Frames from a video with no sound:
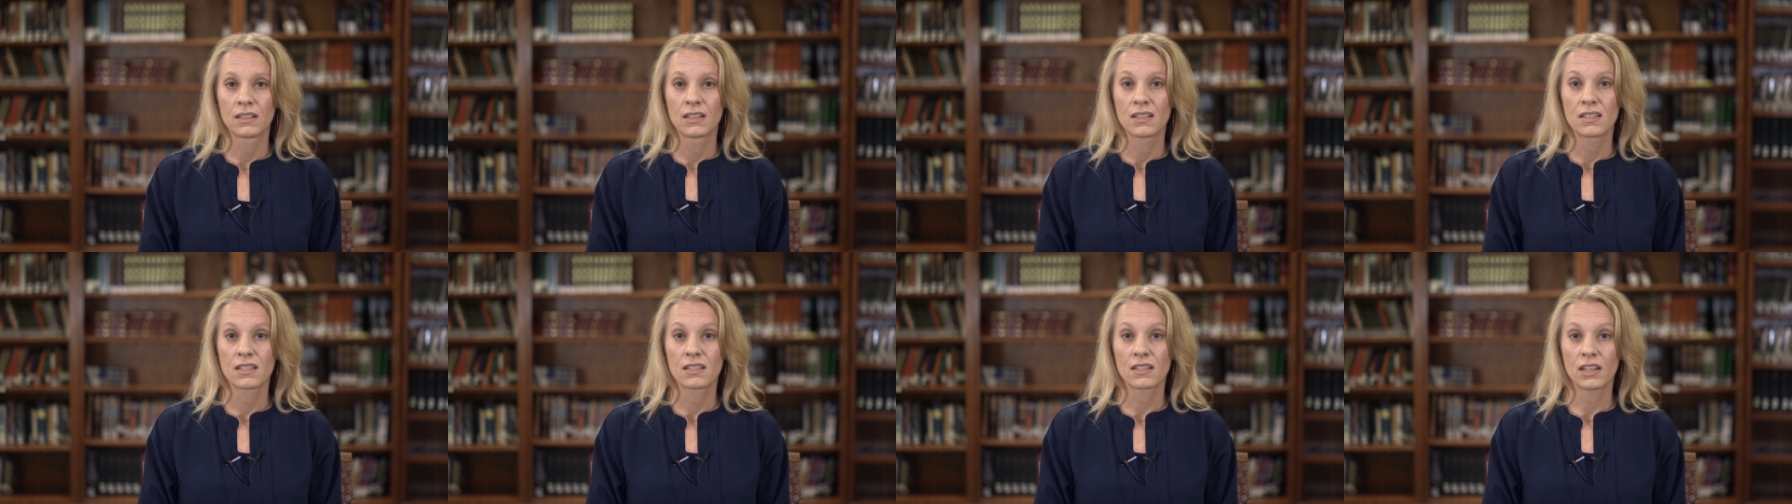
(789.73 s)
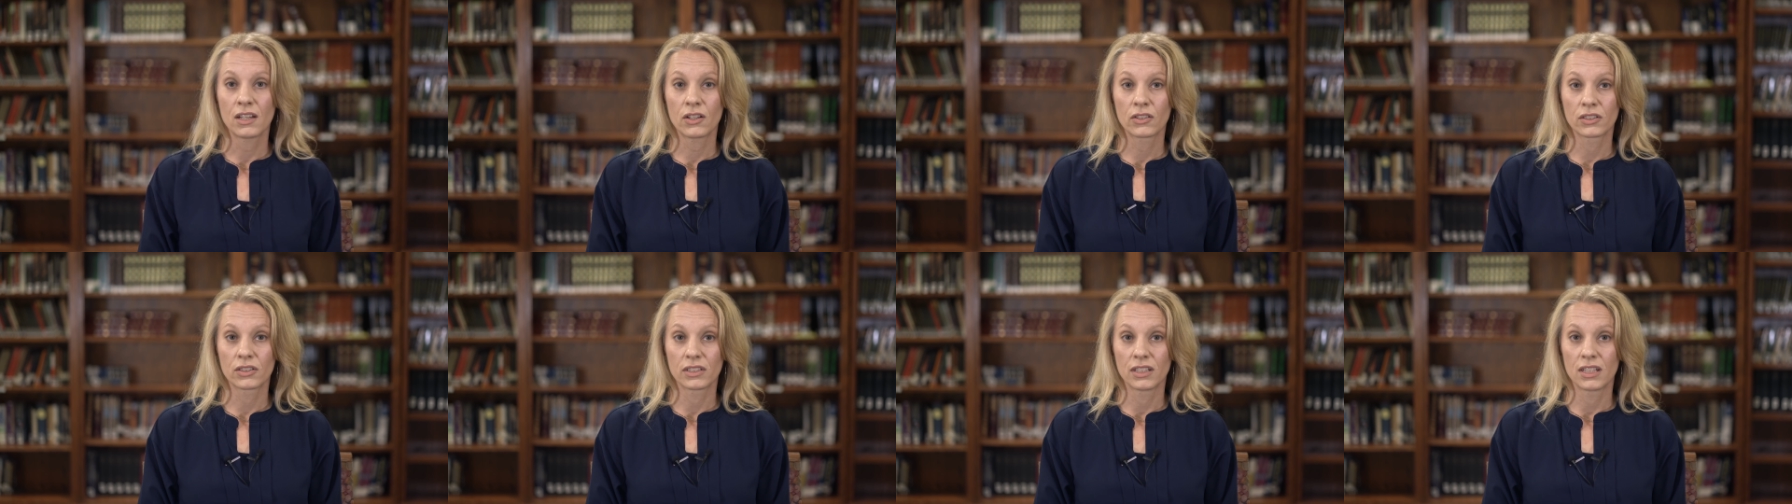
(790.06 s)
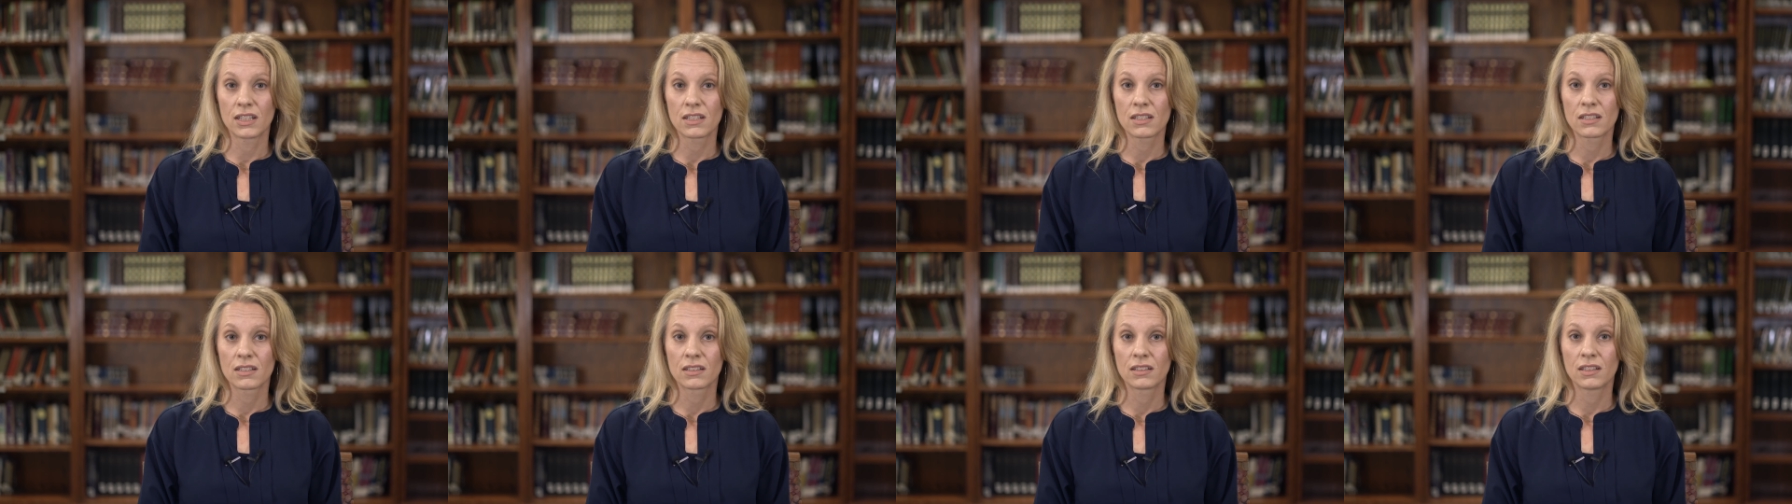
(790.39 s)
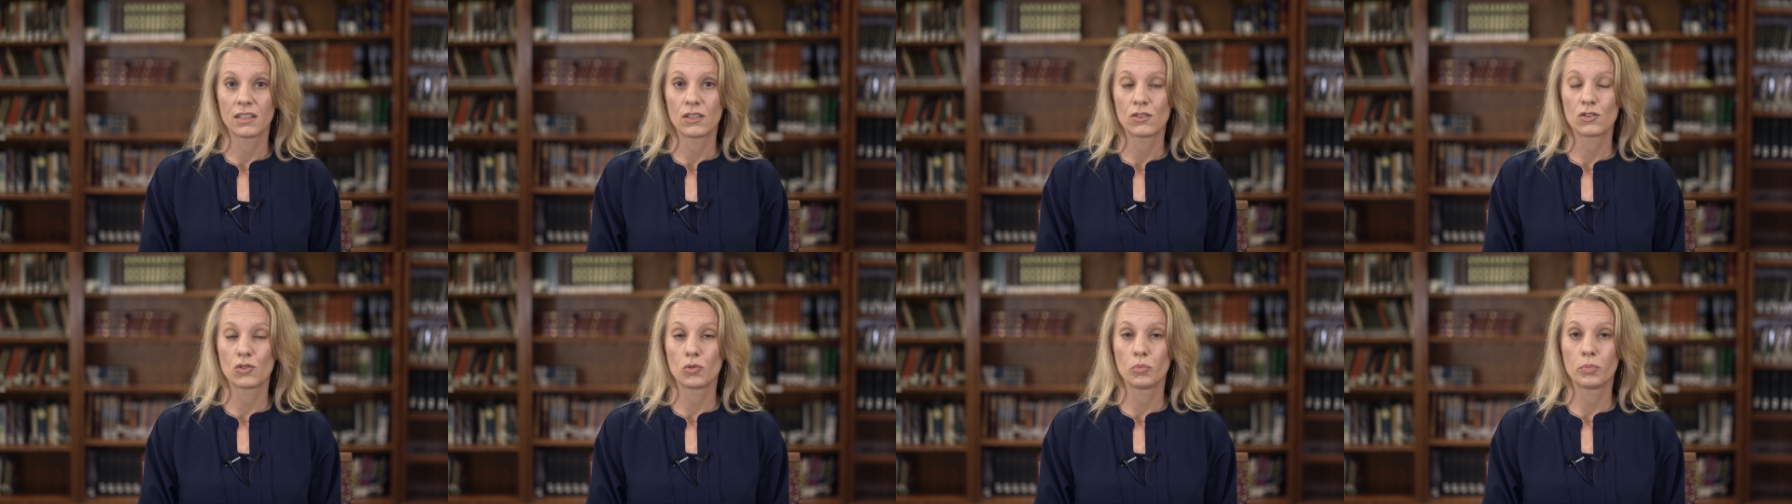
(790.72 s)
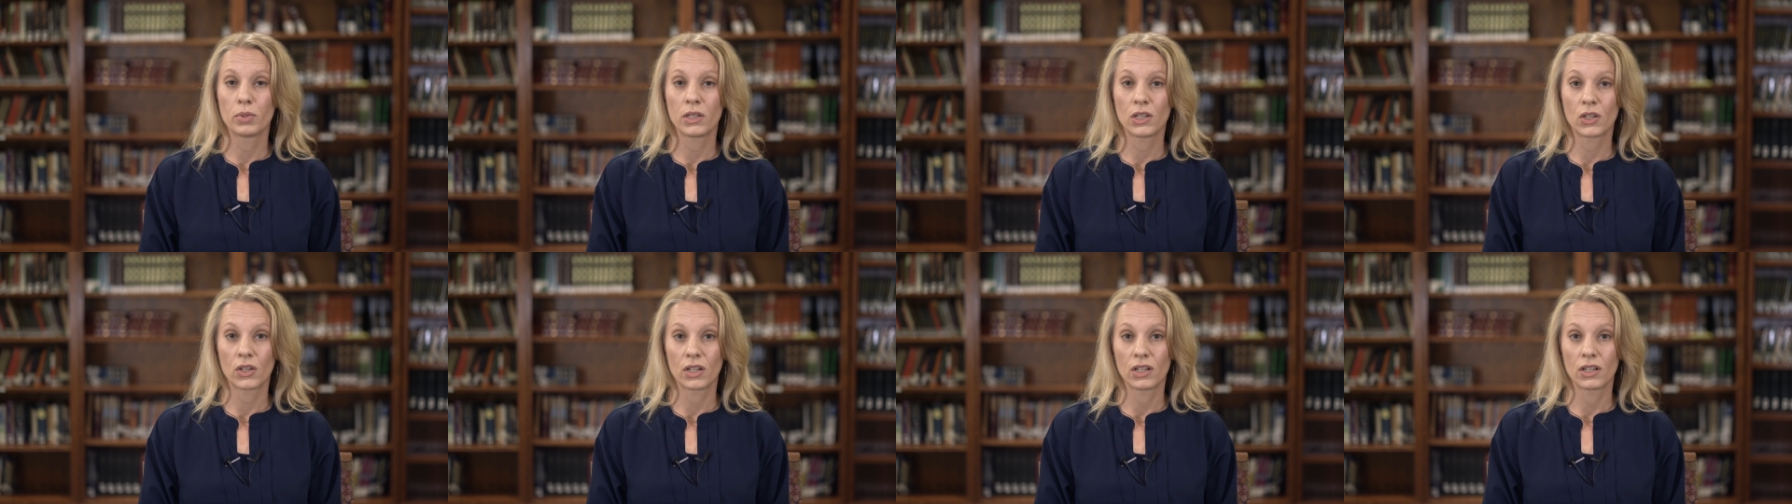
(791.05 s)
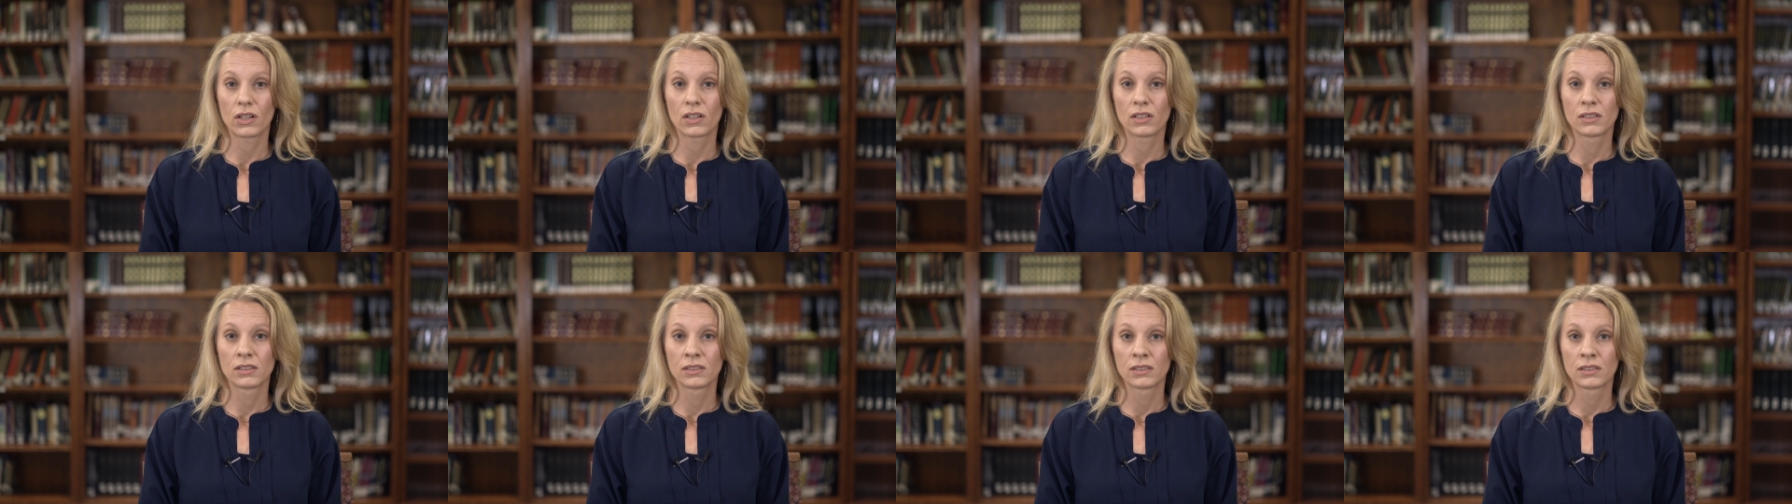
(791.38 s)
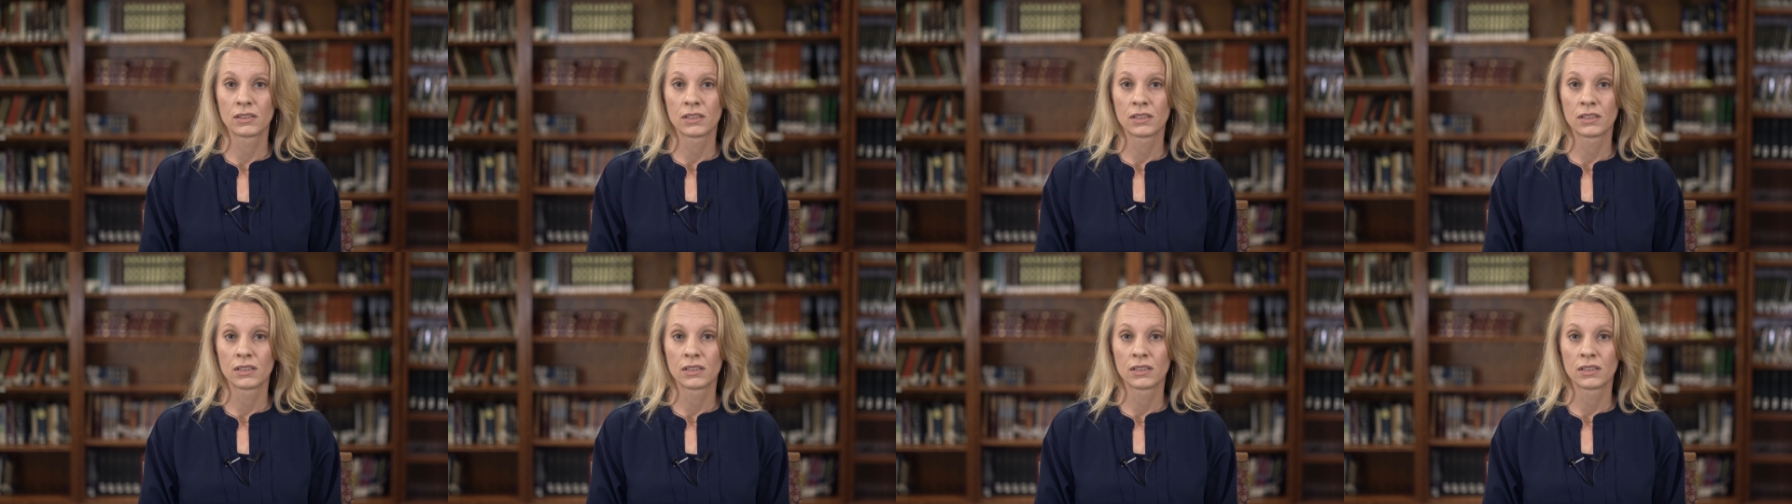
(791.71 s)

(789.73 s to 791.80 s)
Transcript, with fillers: singleness is superior